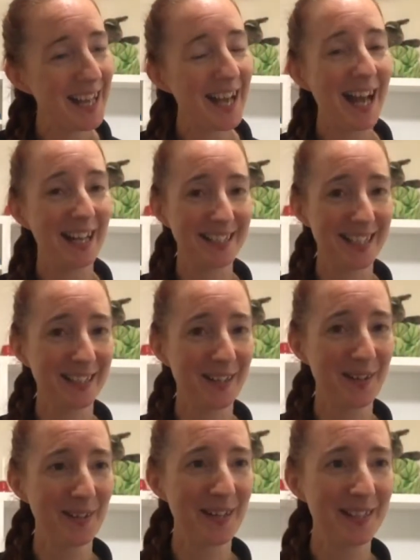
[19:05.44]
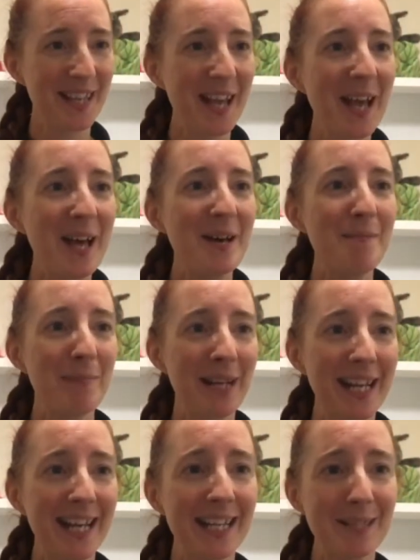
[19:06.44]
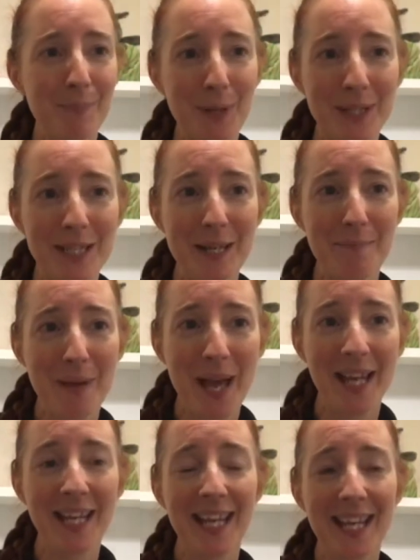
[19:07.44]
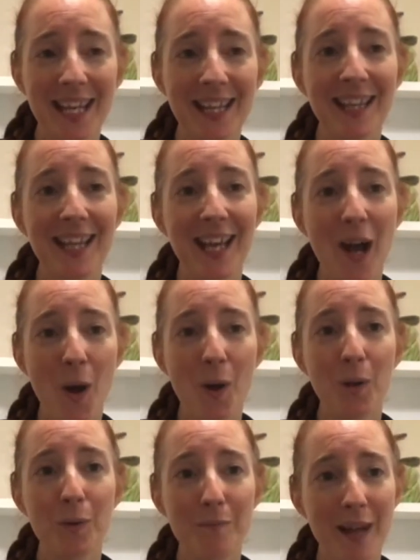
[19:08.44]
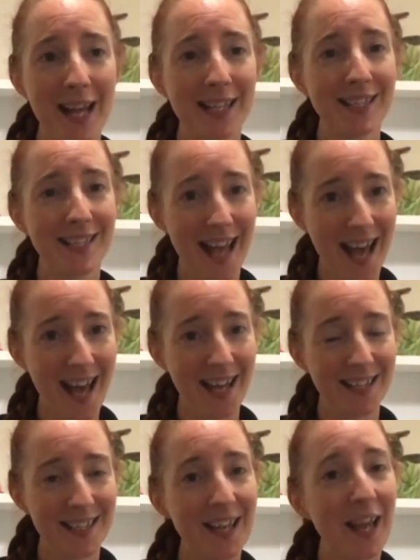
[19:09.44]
I'll sing the whole lot. Please put a penny in the old man's hat.